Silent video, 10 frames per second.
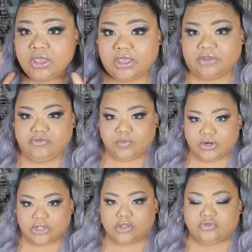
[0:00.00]
And if you want
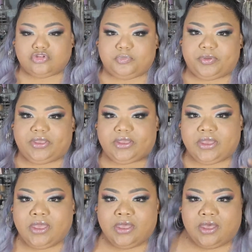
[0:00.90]
a closer pick
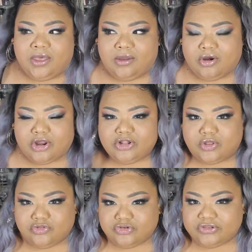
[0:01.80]
or
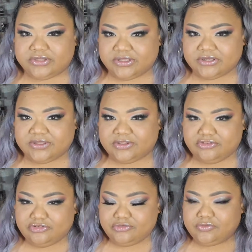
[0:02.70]
closer look
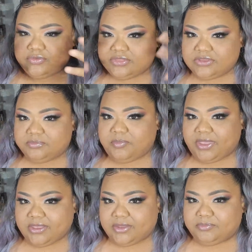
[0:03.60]
to the
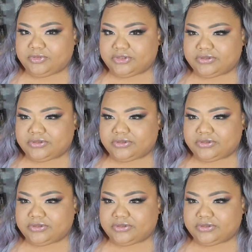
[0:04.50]
makeup,